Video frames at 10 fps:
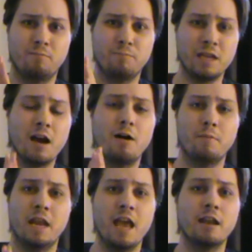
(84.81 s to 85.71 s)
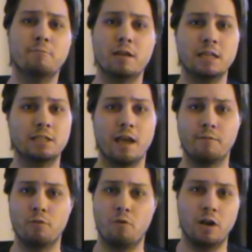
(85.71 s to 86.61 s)
become an enemy to
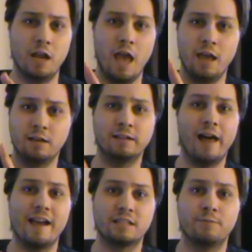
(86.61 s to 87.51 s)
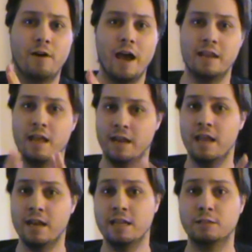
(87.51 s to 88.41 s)
everyone and classified in
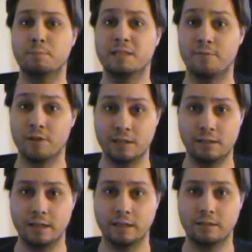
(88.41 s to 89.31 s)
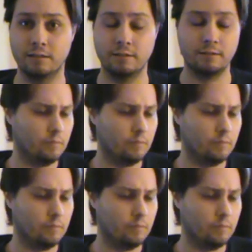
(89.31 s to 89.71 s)
any specific clique.